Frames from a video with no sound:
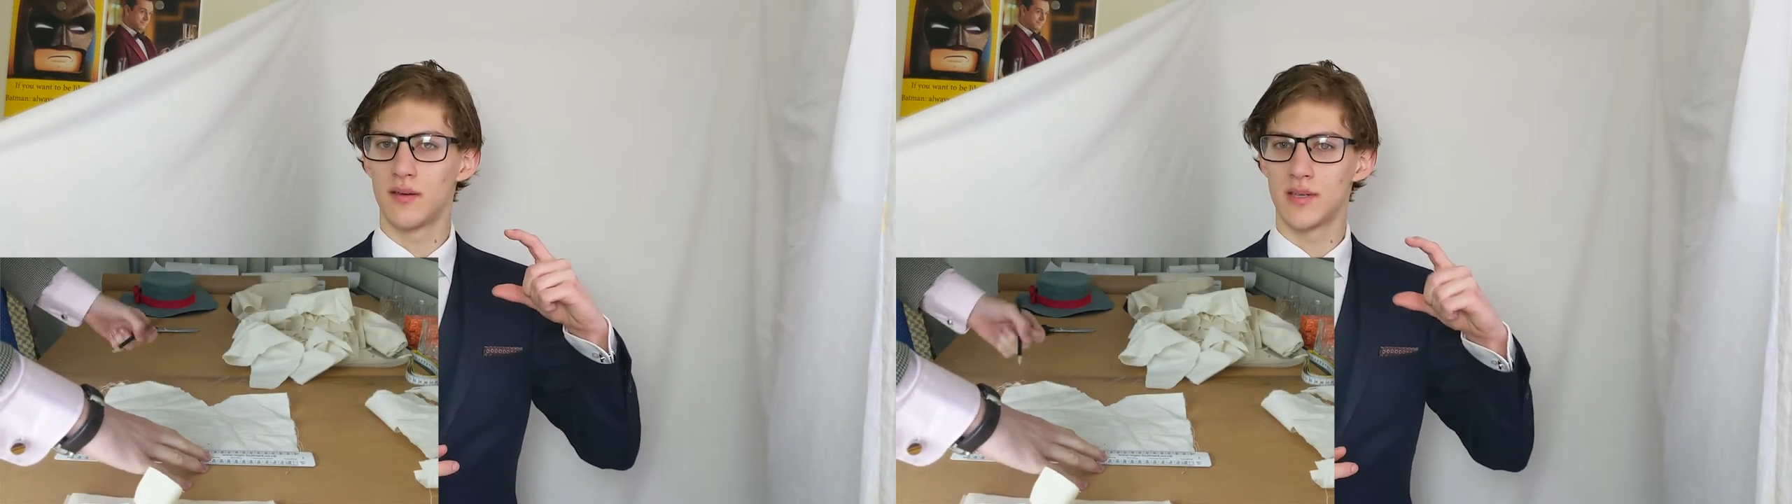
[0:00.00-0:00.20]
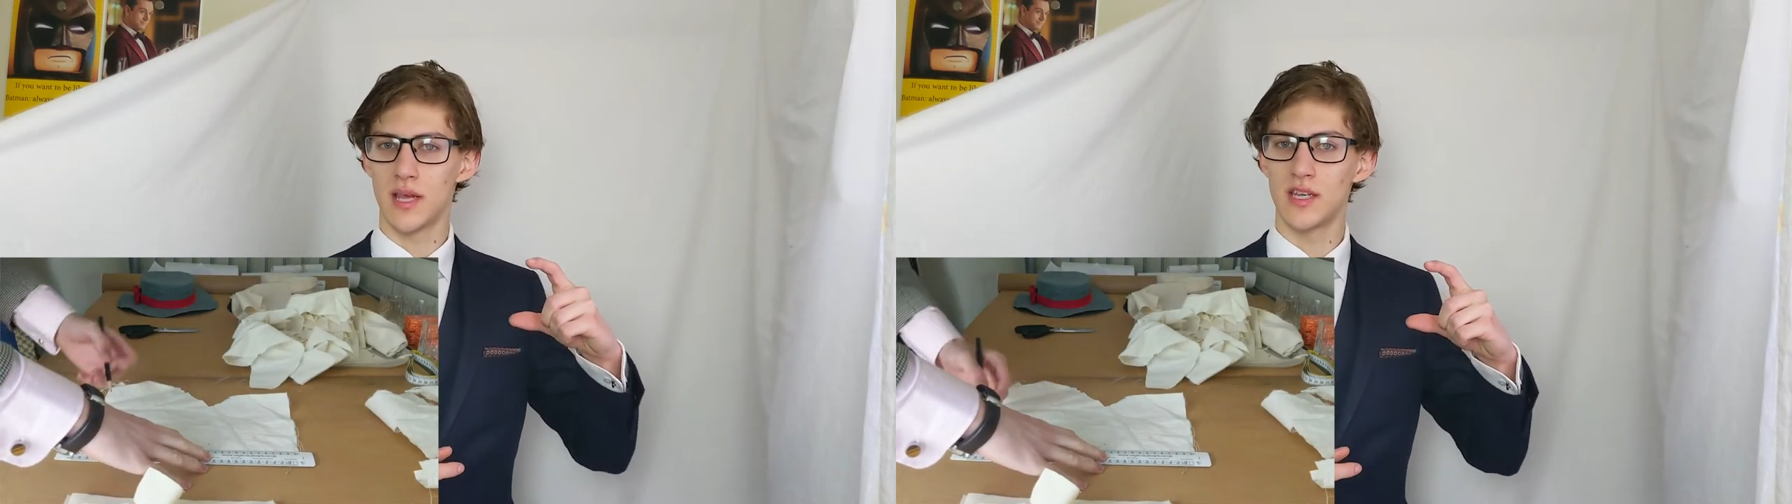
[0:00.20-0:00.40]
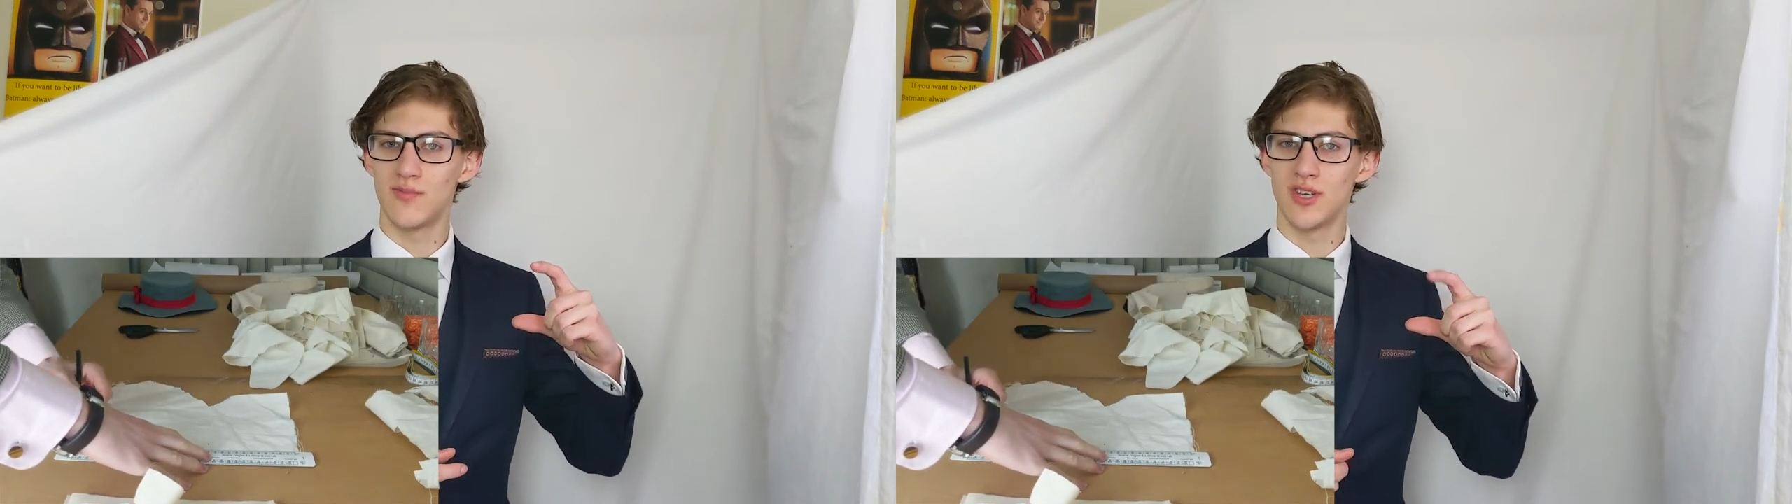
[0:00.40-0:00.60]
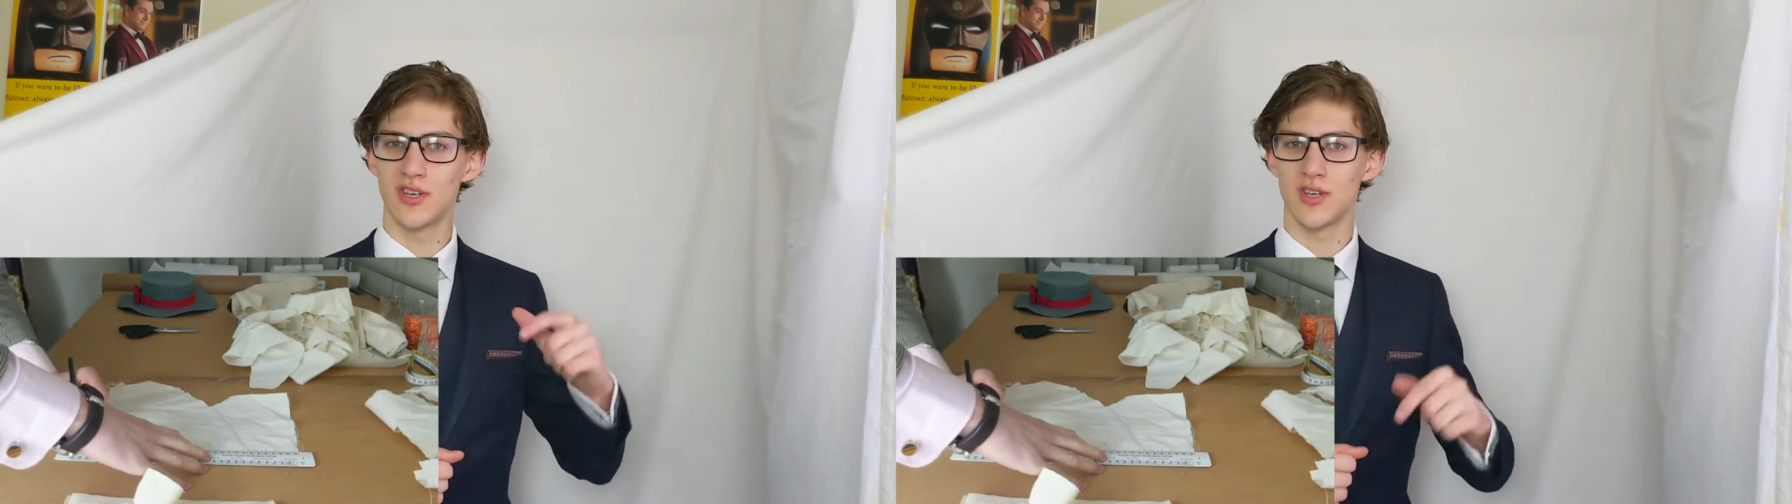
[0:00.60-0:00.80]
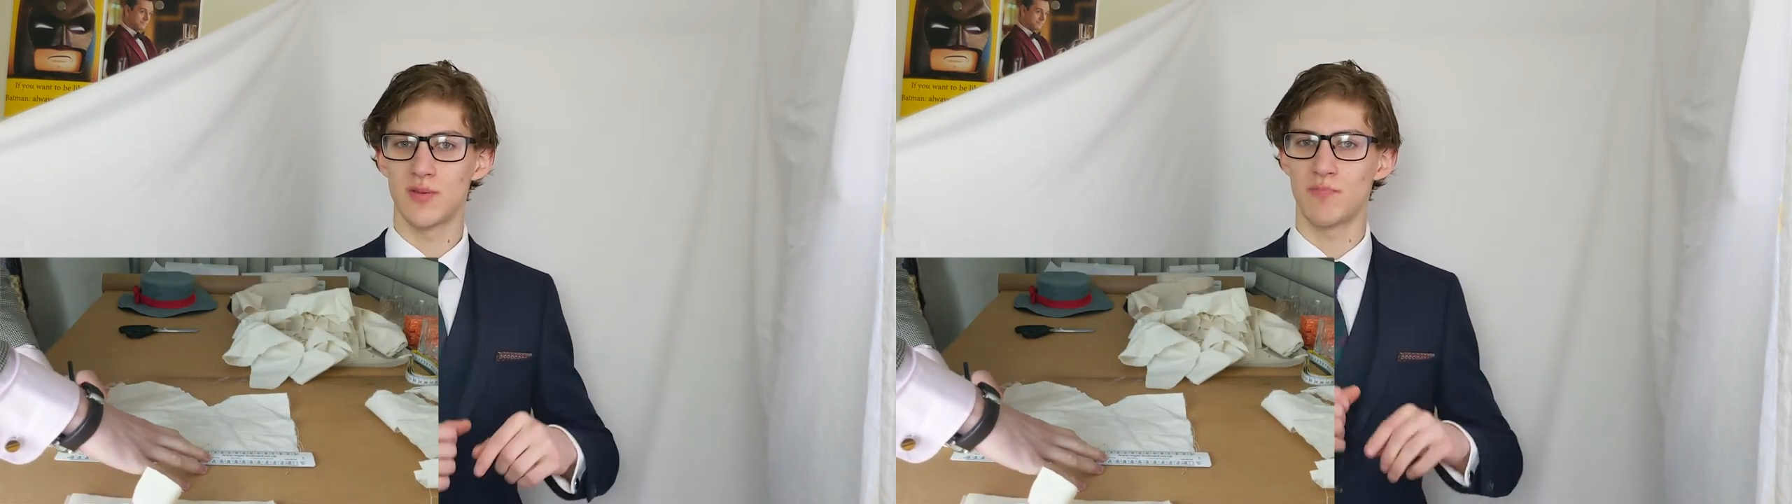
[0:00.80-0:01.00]

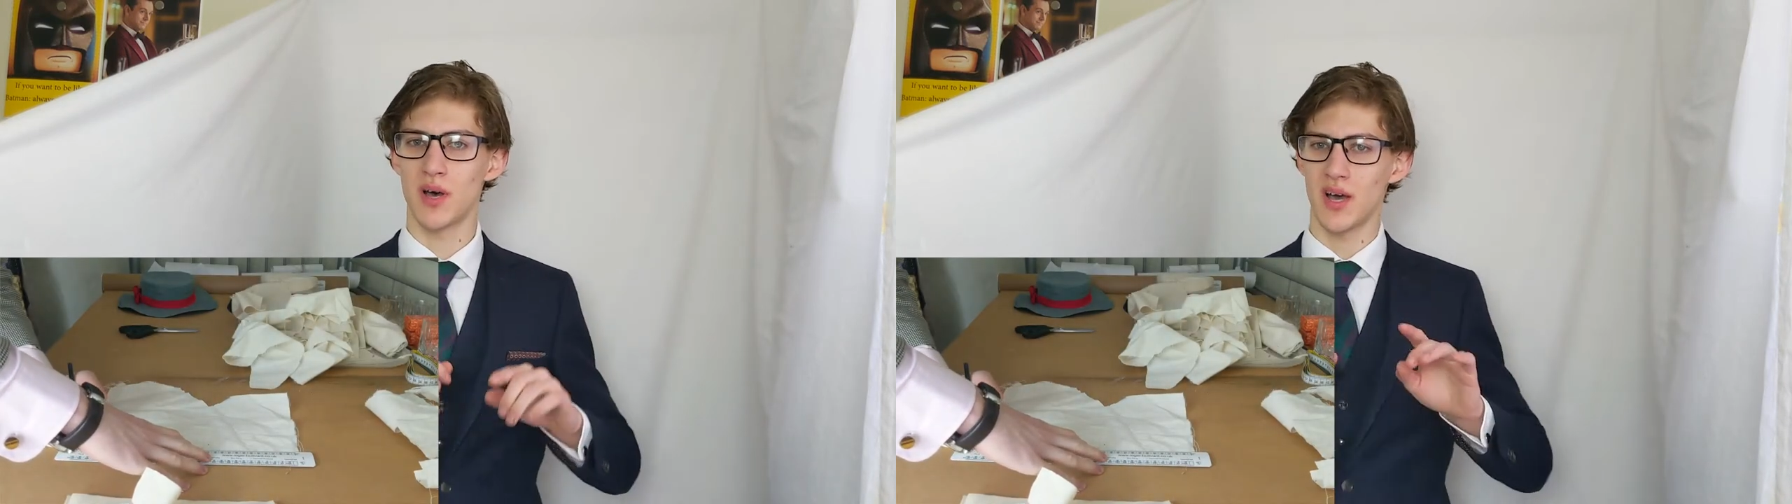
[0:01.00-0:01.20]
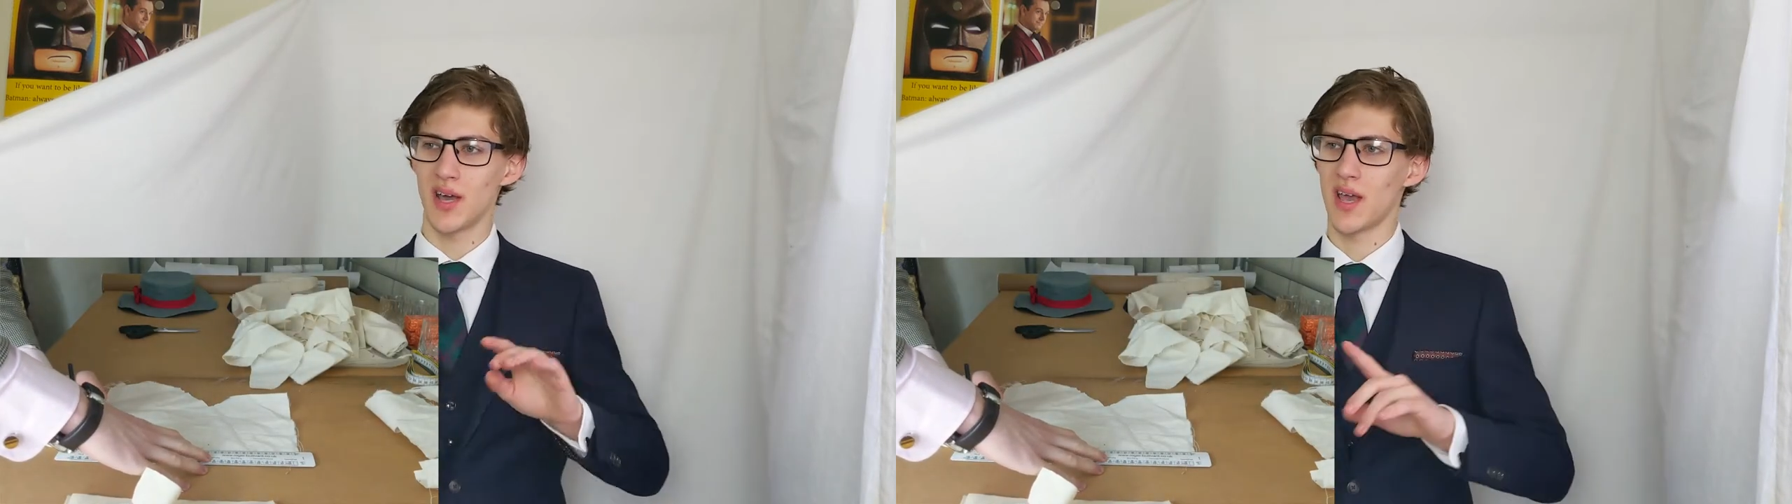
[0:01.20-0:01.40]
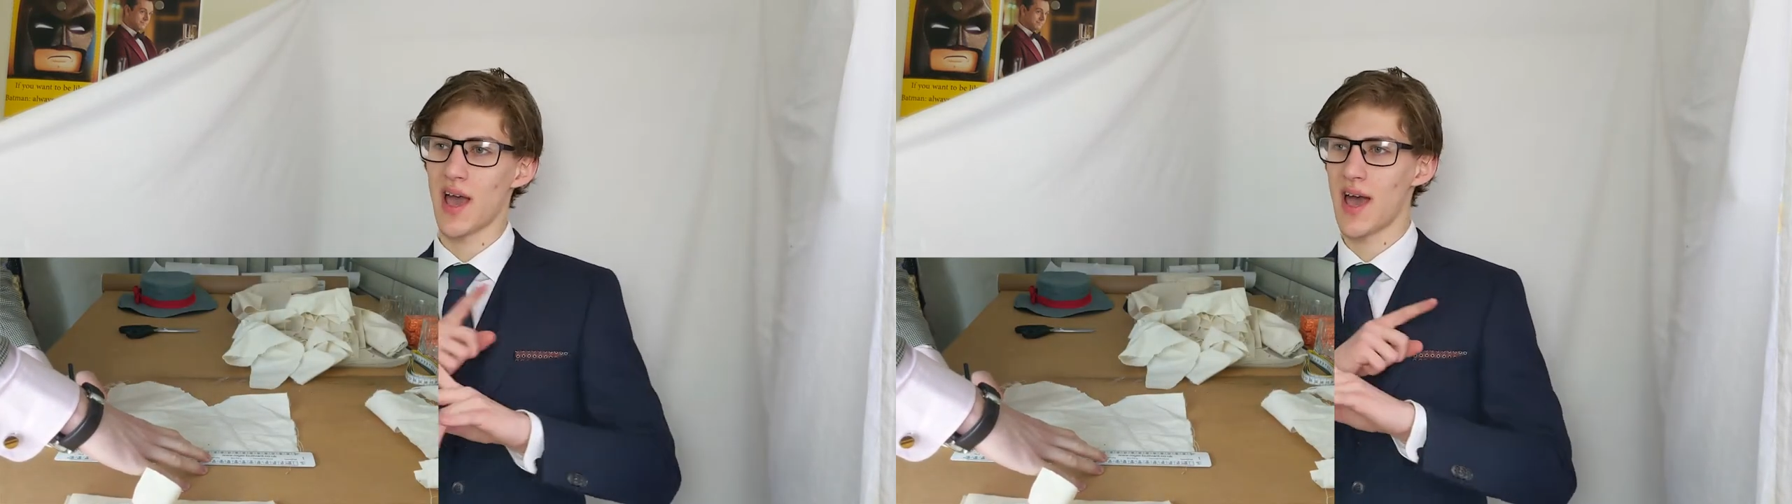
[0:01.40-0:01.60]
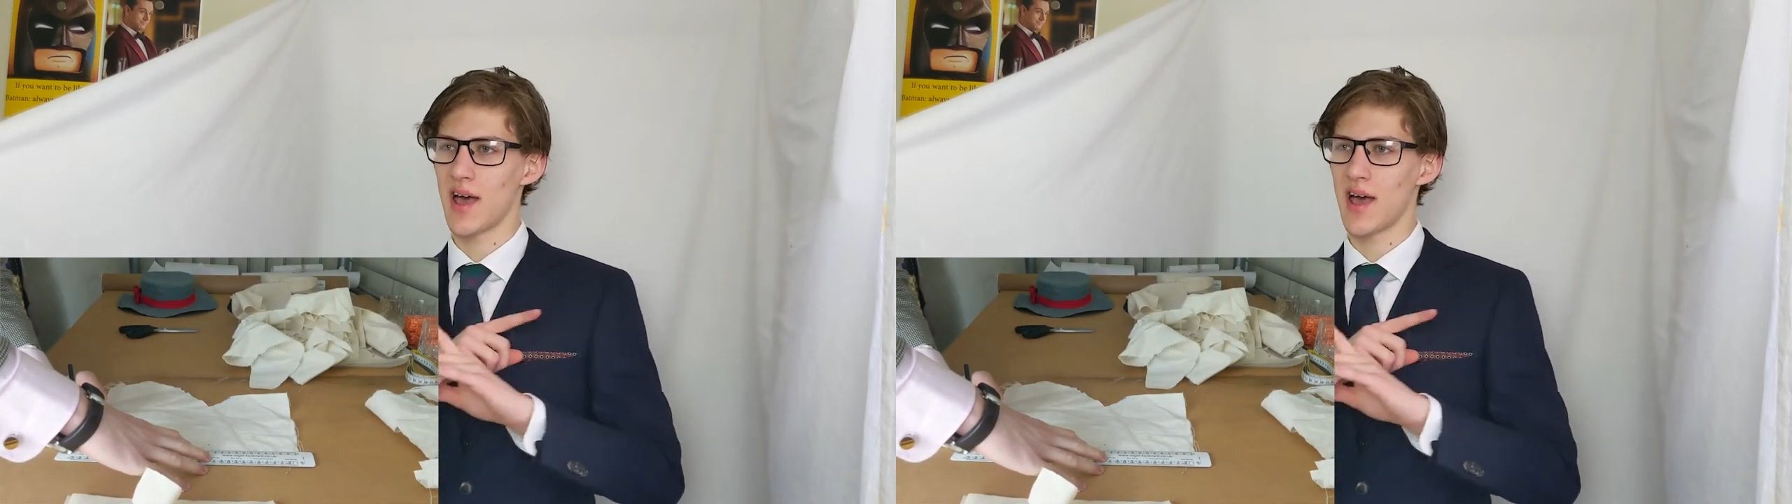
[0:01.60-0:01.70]
centimetres by